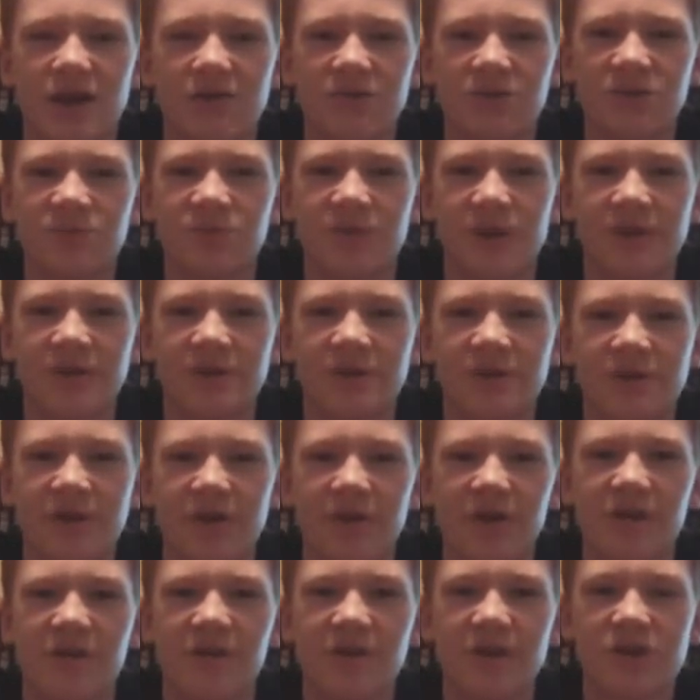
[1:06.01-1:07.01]
unresponsive
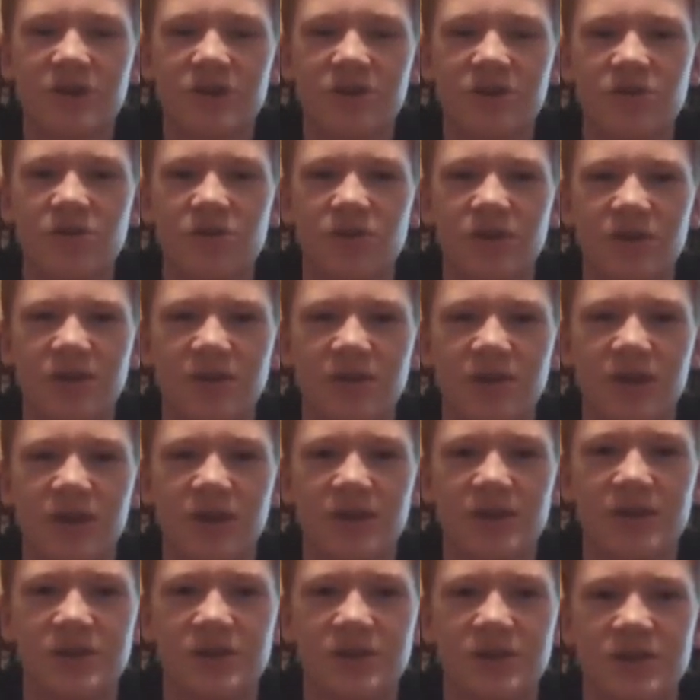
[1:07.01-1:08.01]
yo-yo for this course,
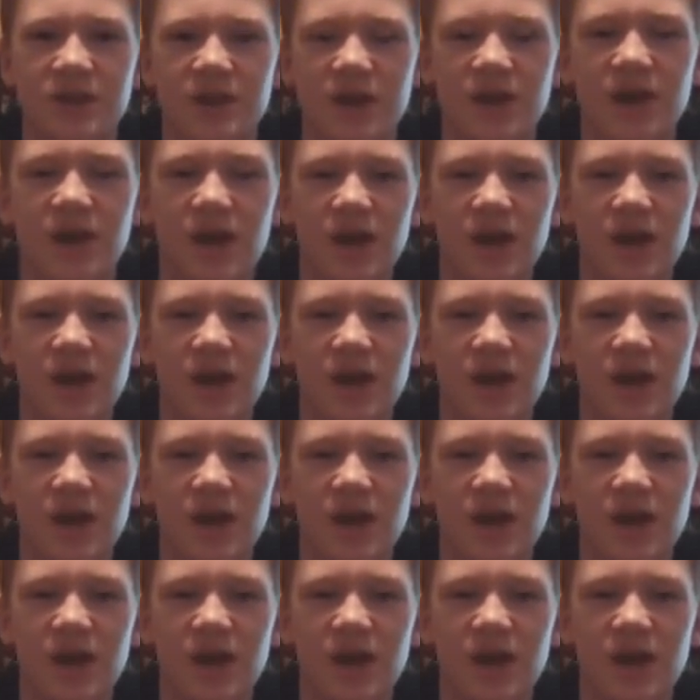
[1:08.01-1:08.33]
because